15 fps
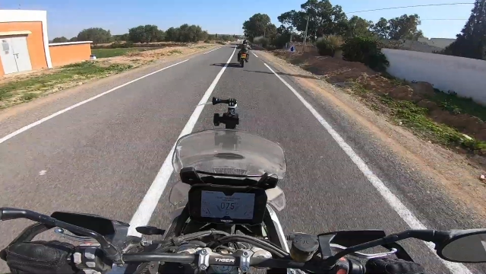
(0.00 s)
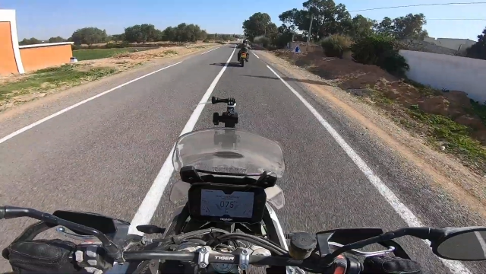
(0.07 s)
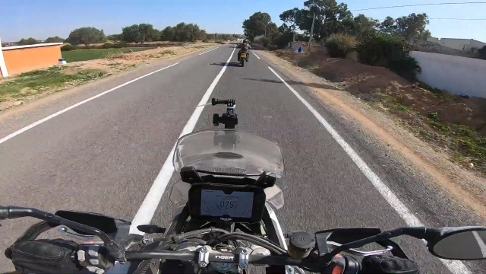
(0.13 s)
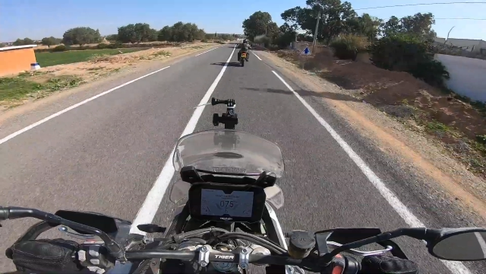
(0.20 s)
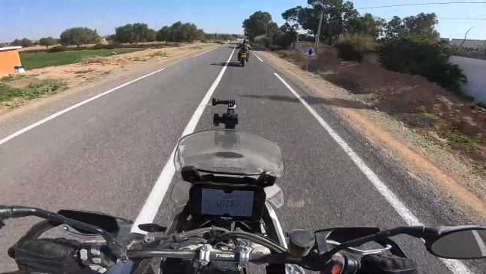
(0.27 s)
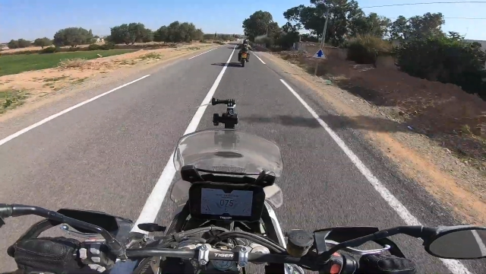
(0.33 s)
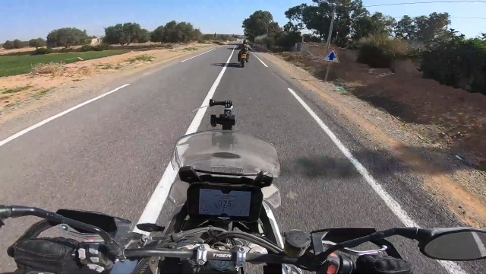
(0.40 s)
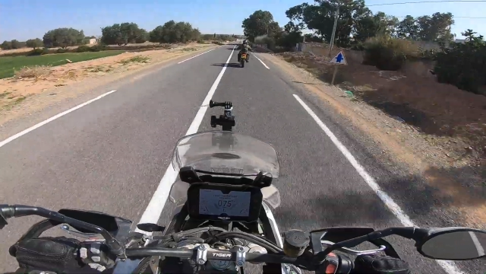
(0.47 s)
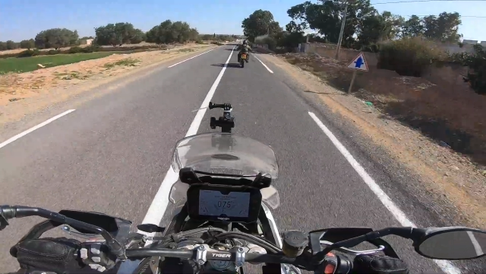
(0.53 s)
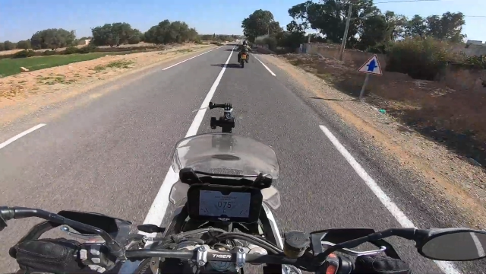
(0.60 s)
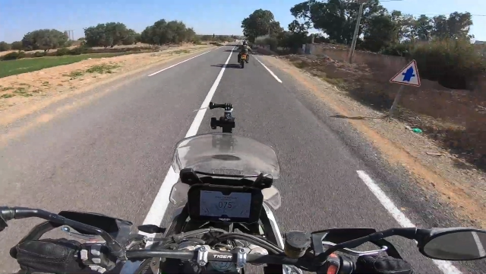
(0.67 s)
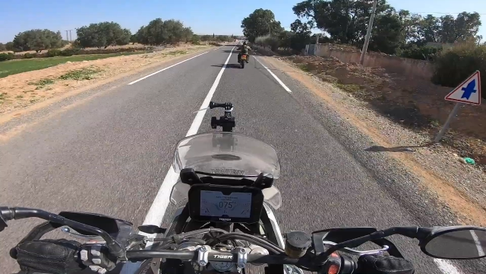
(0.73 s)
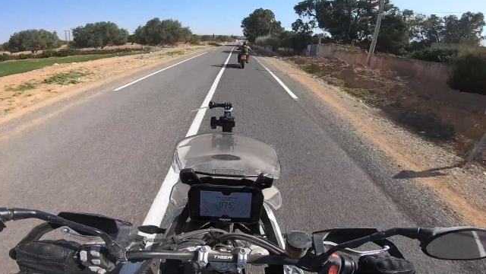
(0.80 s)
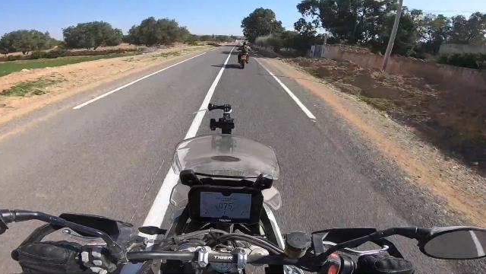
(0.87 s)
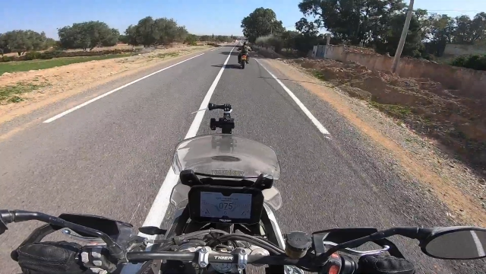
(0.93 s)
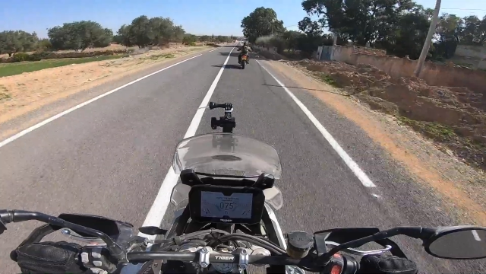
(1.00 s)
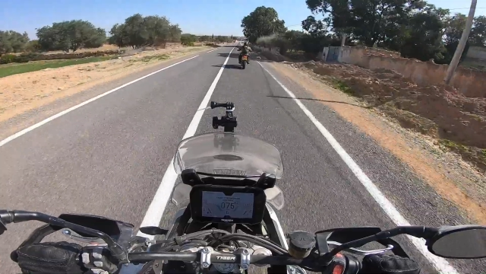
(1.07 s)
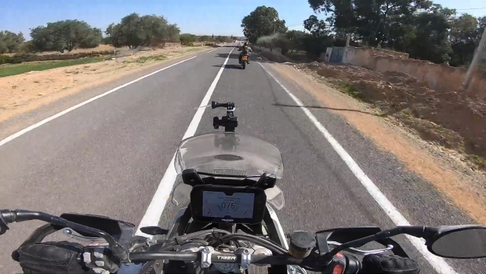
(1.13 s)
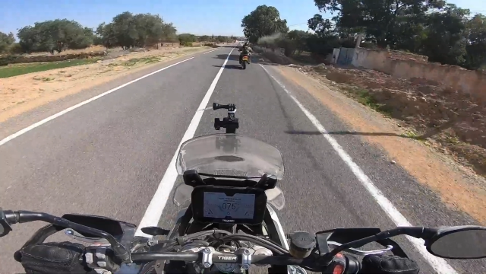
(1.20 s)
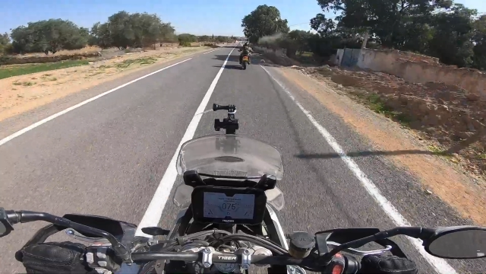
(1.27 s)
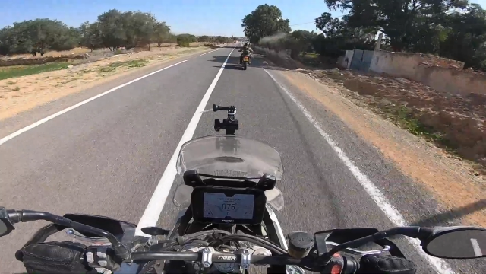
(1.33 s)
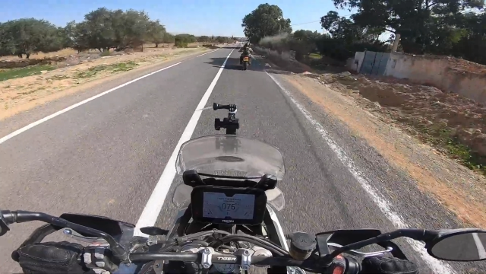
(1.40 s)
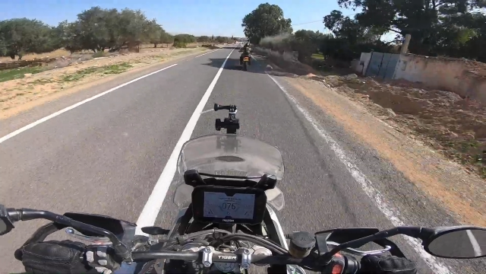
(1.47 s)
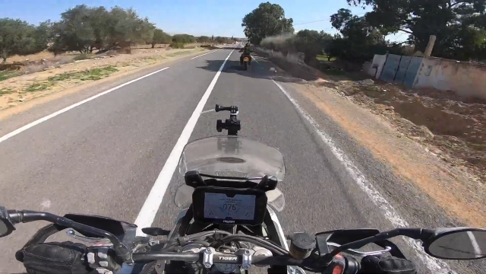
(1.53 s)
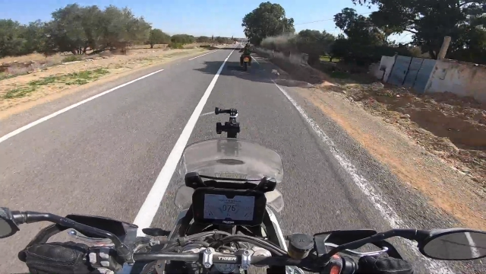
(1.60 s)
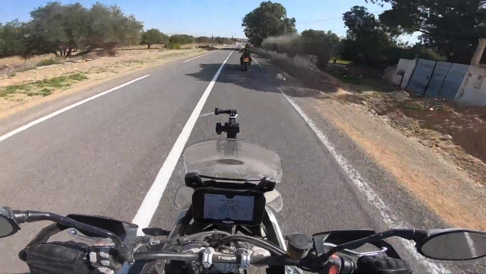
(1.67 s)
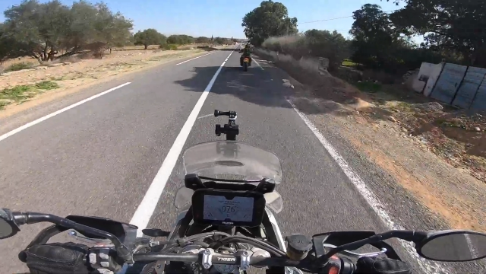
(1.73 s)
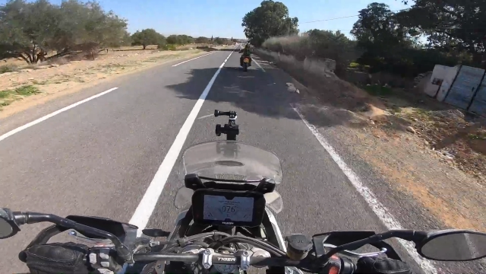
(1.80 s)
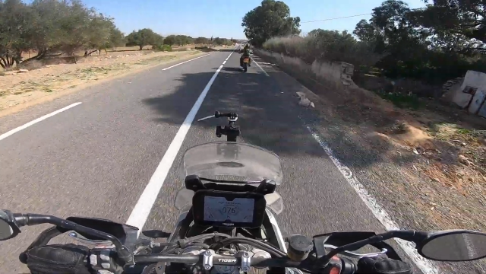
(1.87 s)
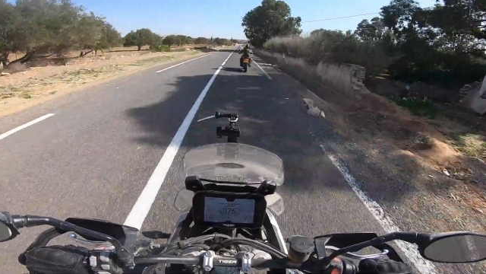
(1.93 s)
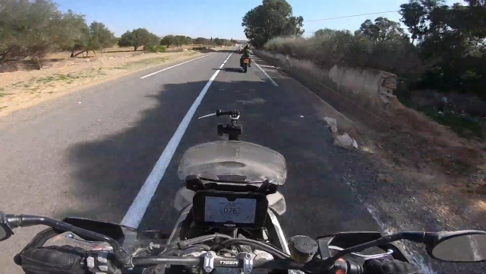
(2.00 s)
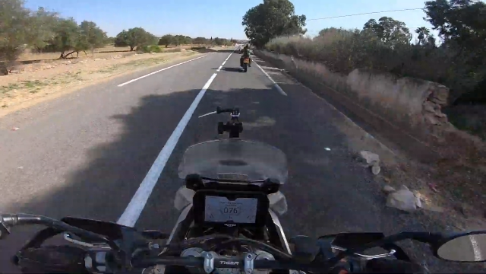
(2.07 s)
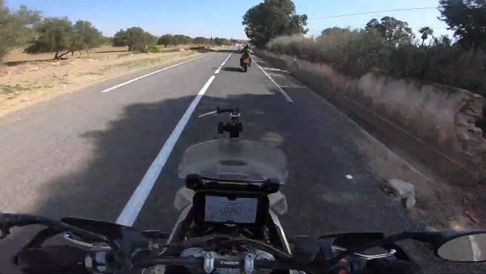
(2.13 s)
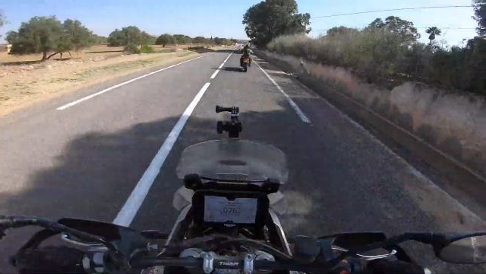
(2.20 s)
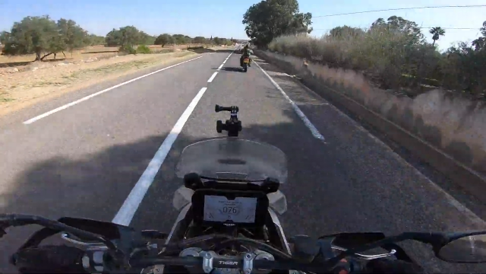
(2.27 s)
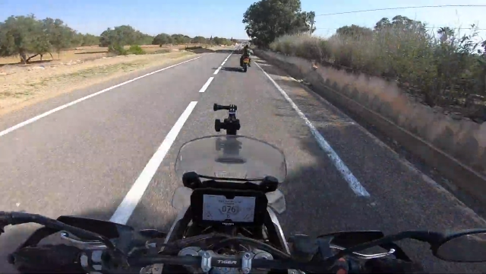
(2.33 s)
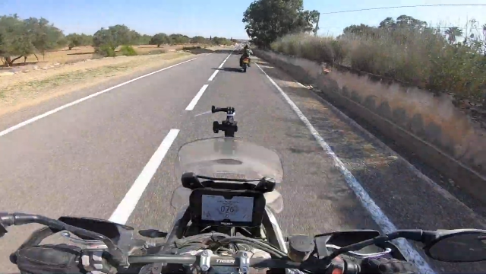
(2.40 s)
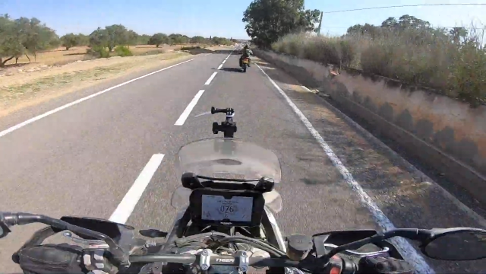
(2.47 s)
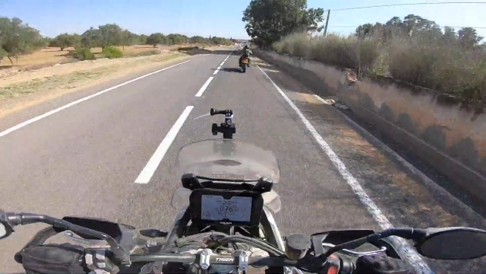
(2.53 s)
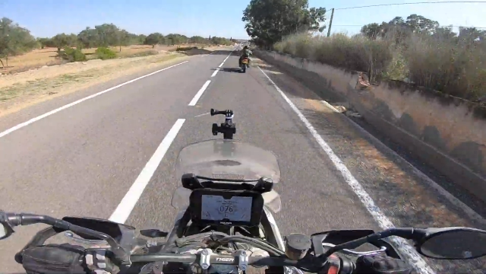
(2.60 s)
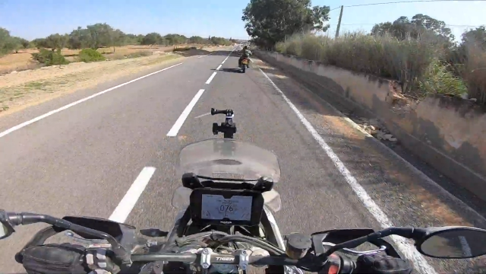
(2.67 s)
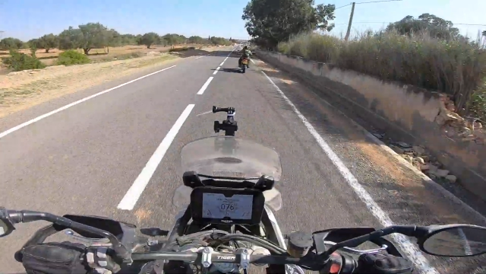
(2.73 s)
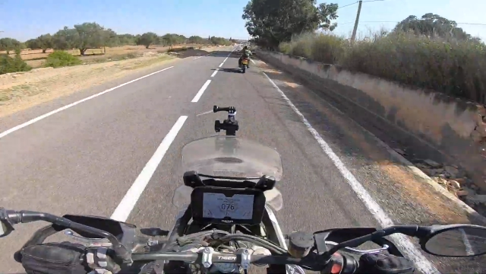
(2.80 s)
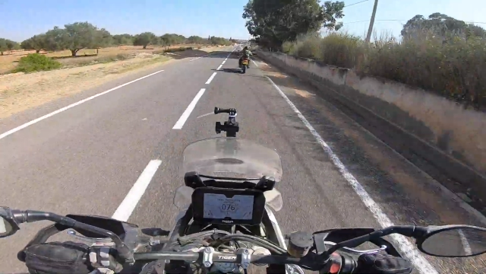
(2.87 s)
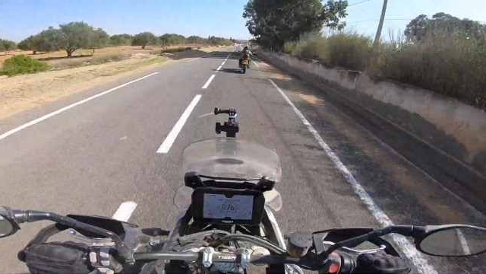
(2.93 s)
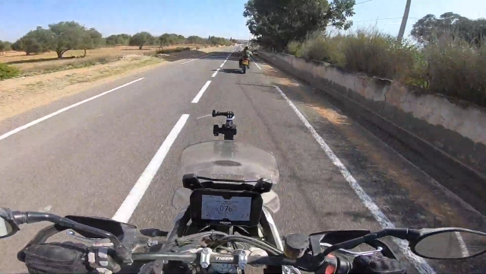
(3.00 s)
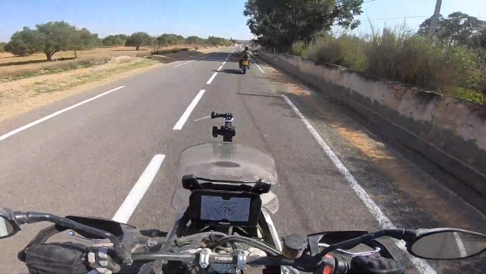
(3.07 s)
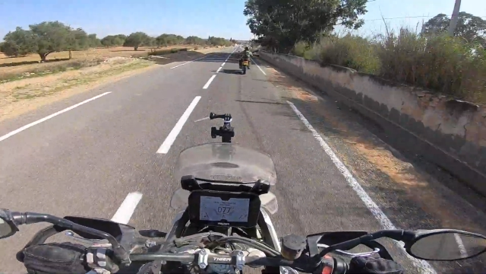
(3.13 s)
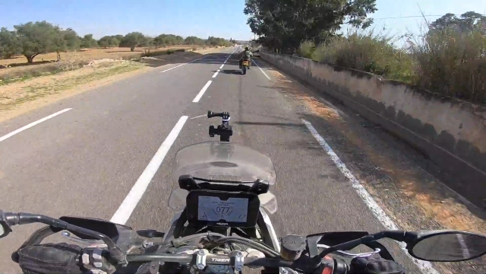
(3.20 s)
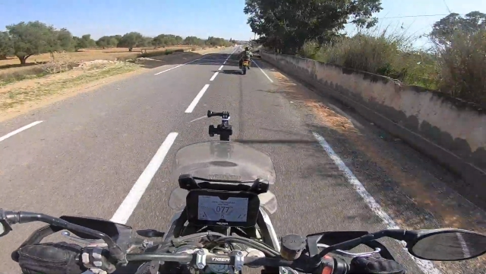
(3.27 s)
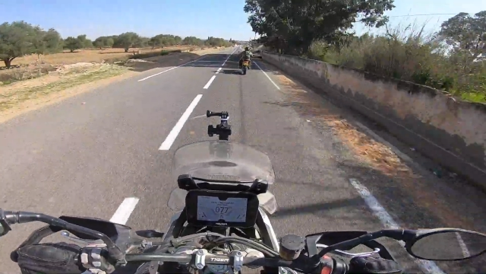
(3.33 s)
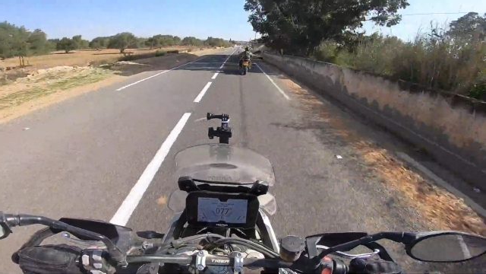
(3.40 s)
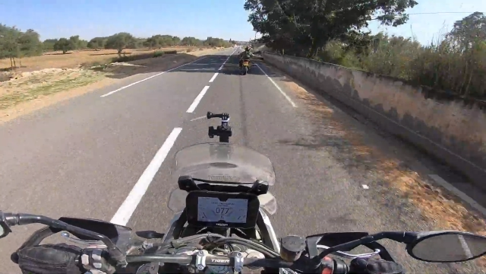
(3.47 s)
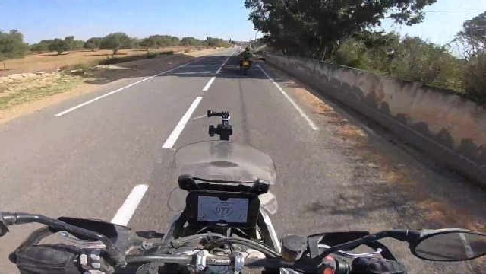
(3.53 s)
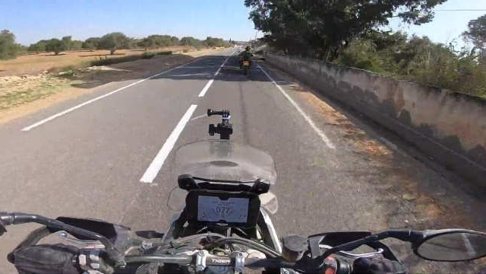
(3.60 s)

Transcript: [unreadable: no face in view]